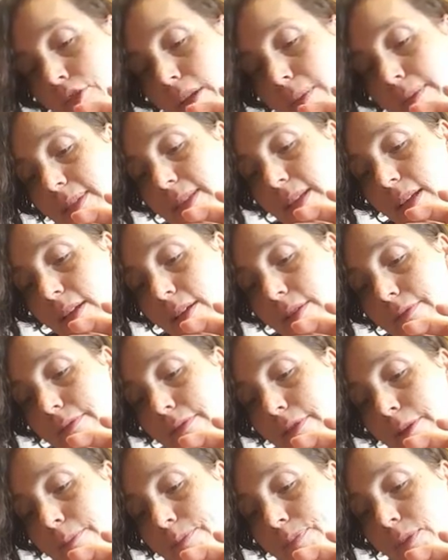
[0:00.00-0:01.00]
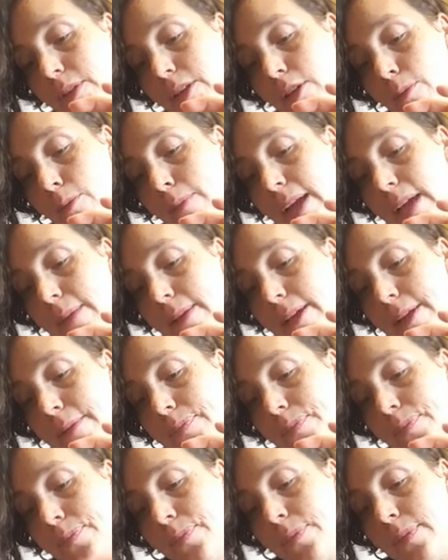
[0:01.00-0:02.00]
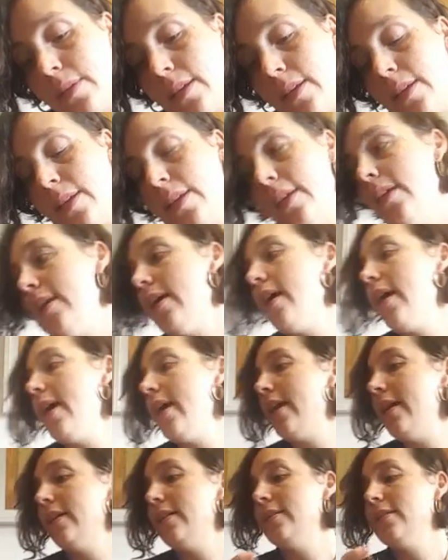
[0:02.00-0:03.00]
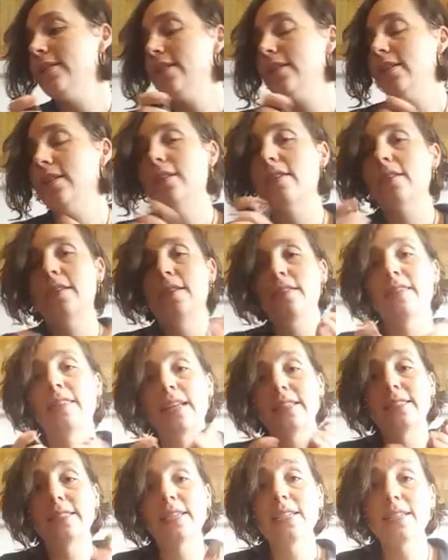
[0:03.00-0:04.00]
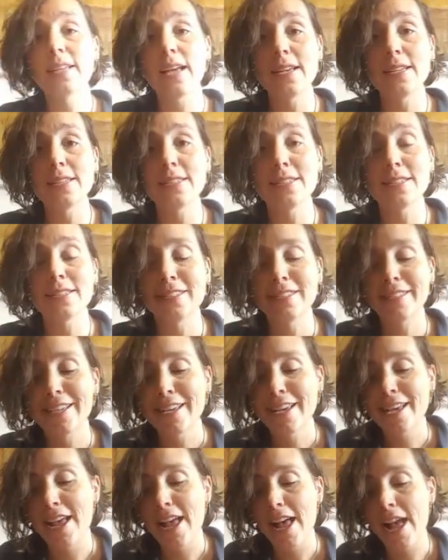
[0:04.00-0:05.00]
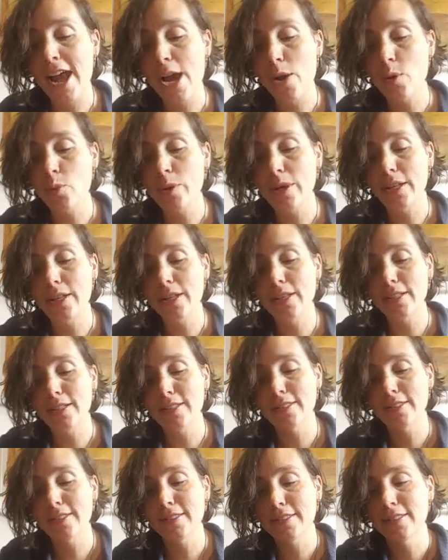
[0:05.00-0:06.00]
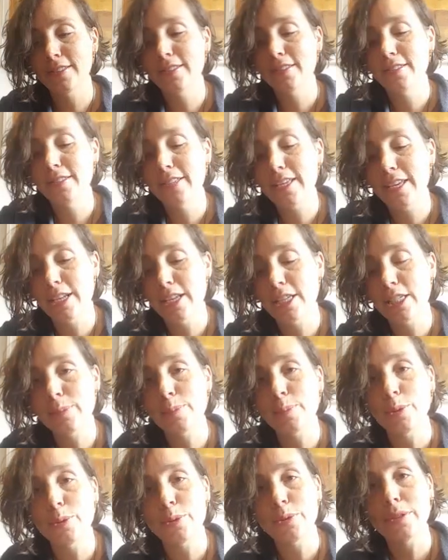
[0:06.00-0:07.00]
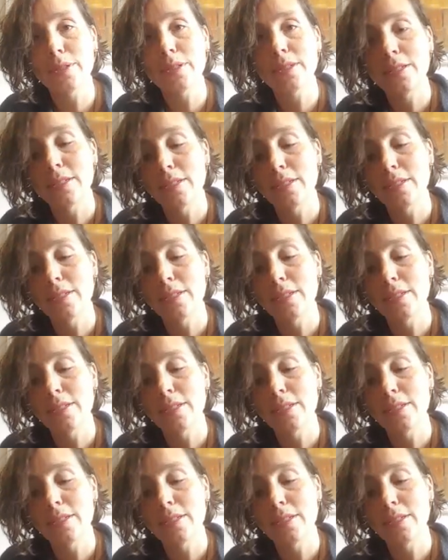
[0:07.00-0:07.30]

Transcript: drops of copaiba. And that's it, guys. I will get a spoon,